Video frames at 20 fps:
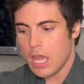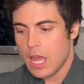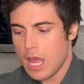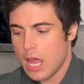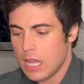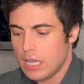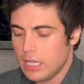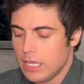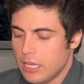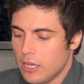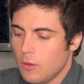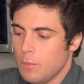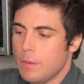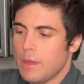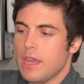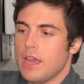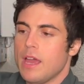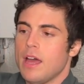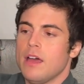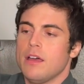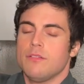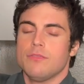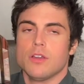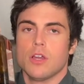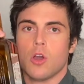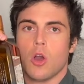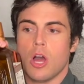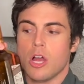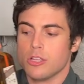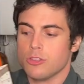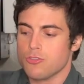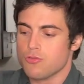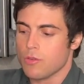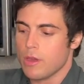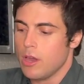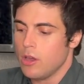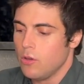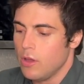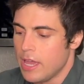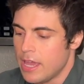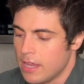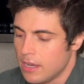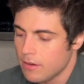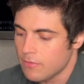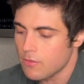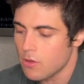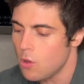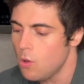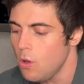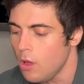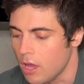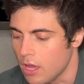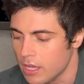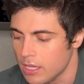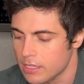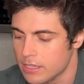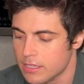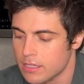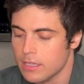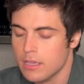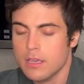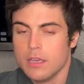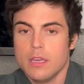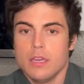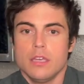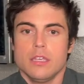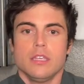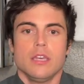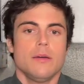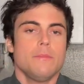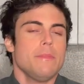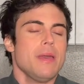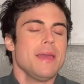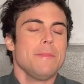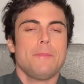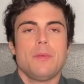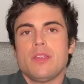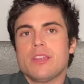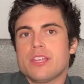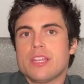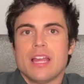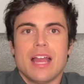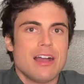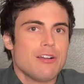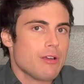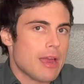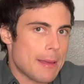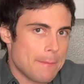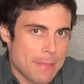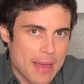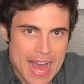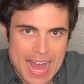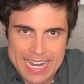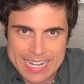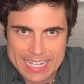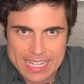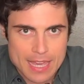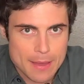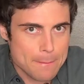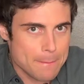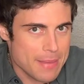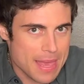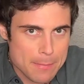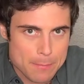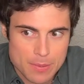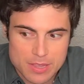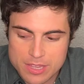a little bit of Cointreau, and of course, your maple syrup, honey, your maple